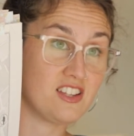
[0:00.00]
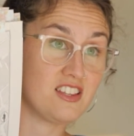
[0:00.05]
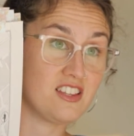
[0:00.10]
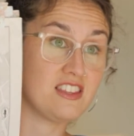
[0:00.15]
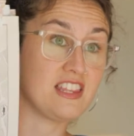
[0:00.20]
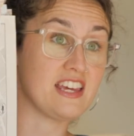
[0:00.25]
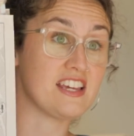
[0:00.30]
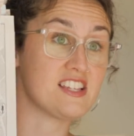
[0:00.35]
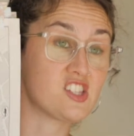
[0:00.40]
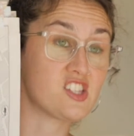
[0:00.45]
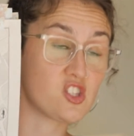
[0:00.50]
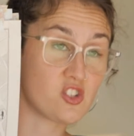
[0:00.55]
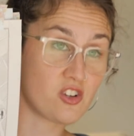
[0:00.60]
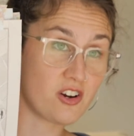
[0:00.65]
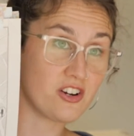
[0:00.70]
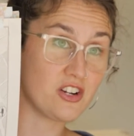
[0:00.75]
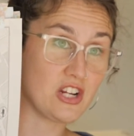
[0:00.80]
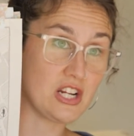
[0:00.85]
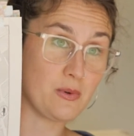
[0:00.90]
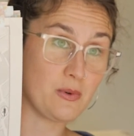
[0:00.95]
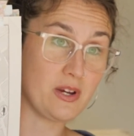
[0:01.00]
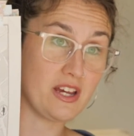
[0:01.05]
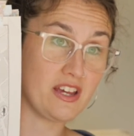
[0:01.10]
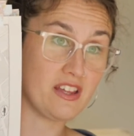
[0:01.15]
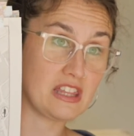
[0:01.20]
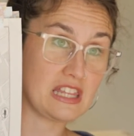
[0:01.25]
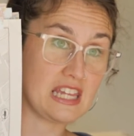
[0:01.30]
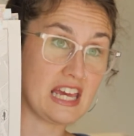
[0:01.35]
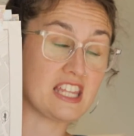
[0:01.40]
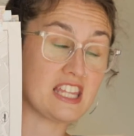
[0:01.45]
they started
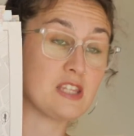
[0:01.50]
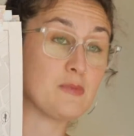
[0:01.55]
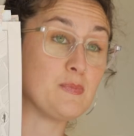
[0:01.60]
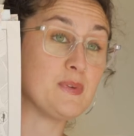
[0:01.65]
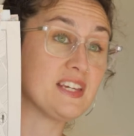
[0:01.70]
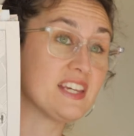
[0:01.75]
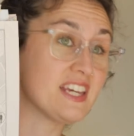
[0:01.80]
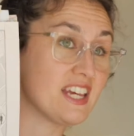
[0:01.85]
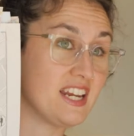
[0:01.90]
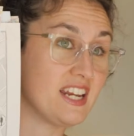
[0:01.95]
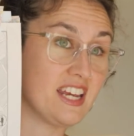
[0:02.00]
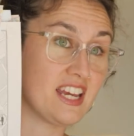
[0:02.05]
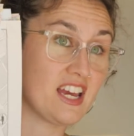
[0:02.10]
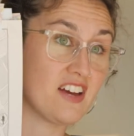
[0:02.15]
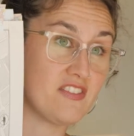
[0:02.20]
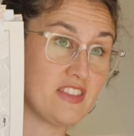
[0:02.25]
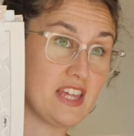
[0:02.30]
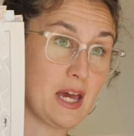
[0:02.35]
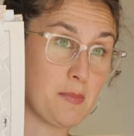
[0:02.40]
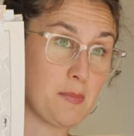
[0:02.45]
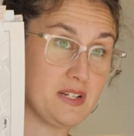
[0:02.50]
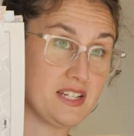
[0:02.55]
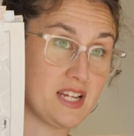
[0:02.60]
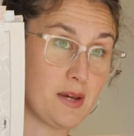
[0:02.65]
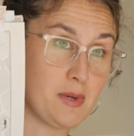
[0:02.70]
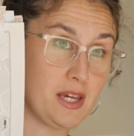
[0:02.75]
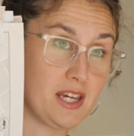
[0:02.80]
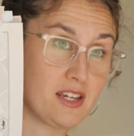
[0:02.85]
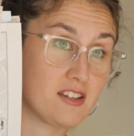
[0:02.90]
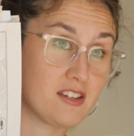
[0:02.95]
with at the beginning of the
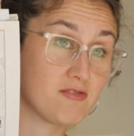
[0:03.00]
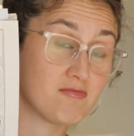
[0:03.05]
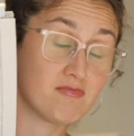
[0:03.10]
epidemic.